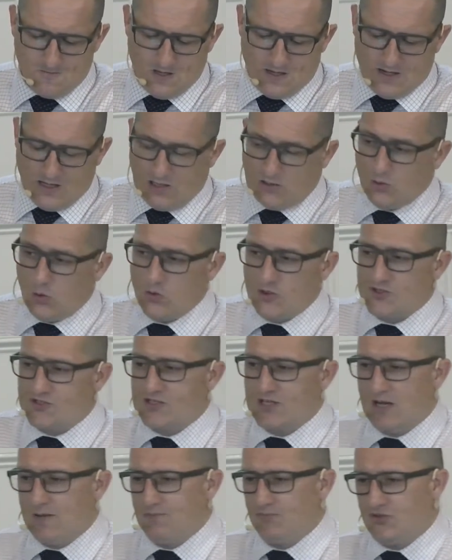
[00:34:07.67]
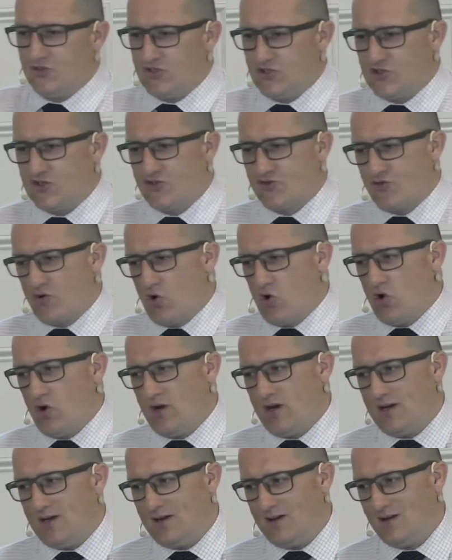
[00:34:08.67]
And our Lord has come to
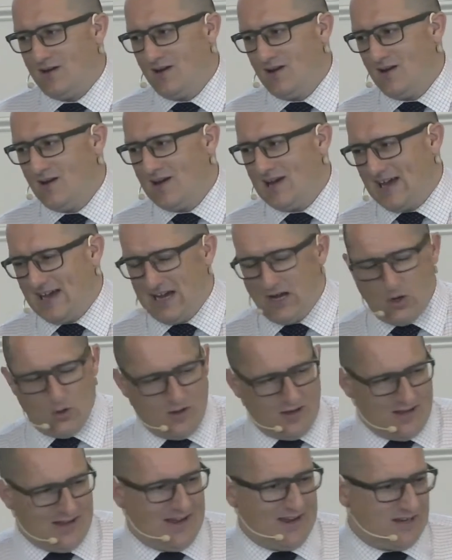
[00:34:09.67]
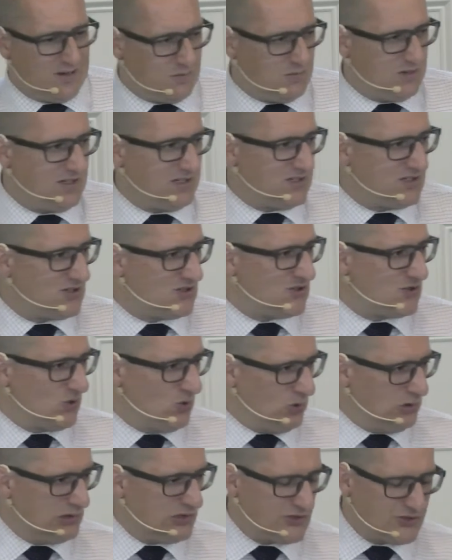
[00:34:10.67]
destroy our enemies
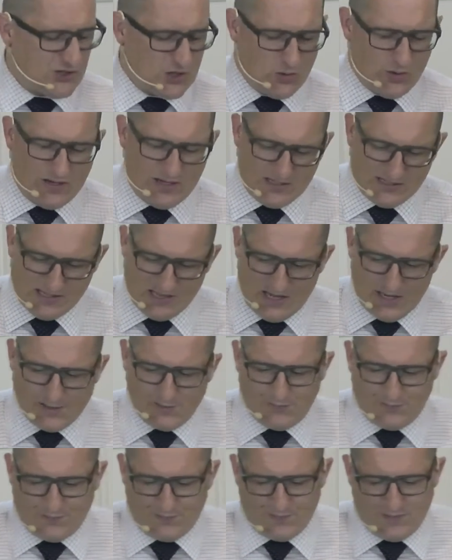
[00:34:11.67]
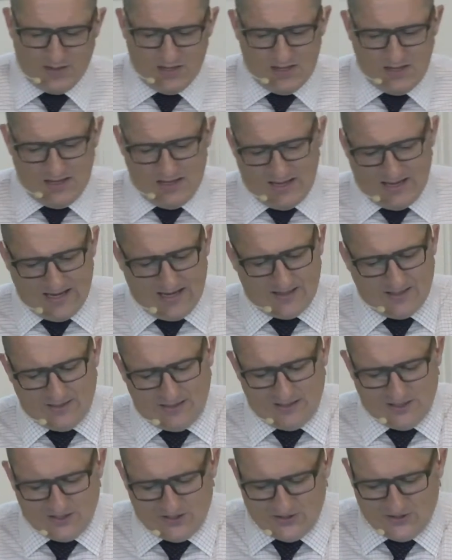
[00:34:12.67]
also in his life and
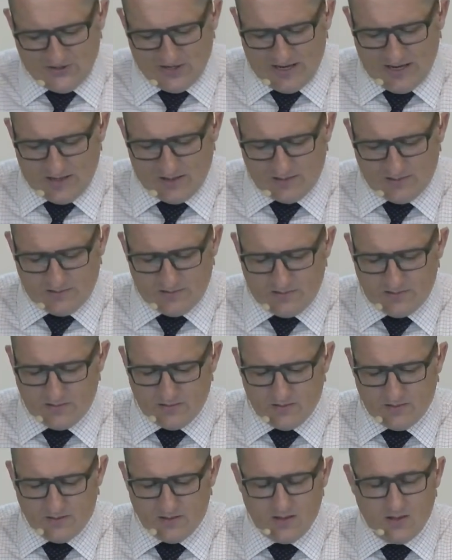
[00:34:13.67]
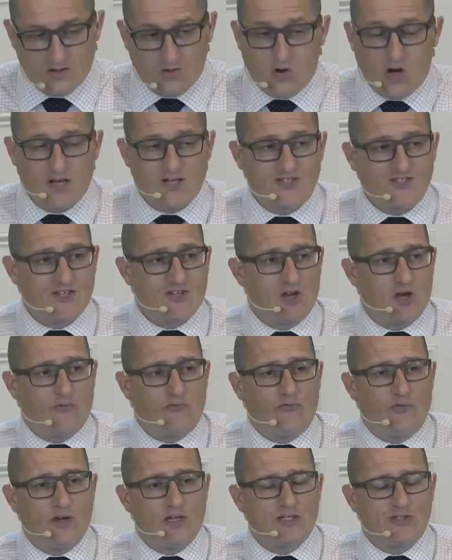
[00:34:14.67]
in his death. Christ did not
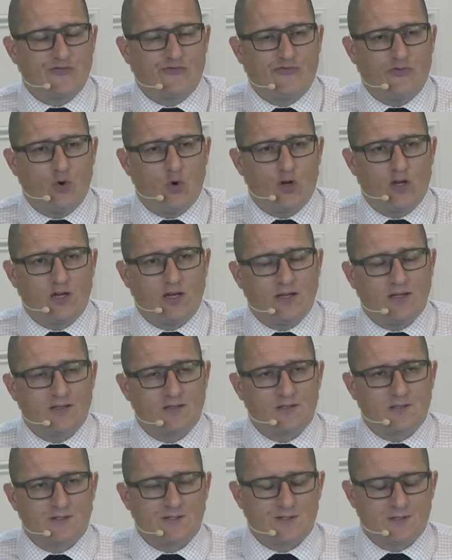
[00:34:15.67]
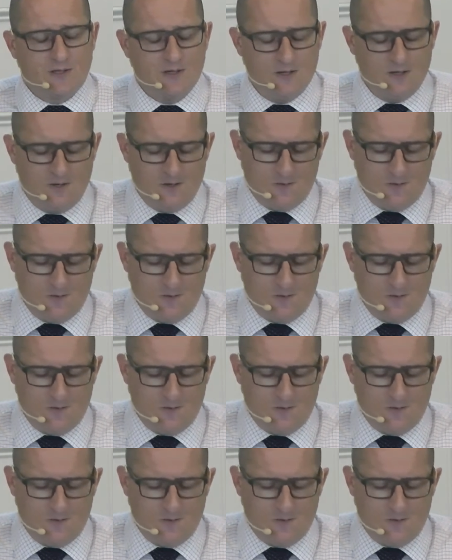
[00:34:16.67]
face four kings.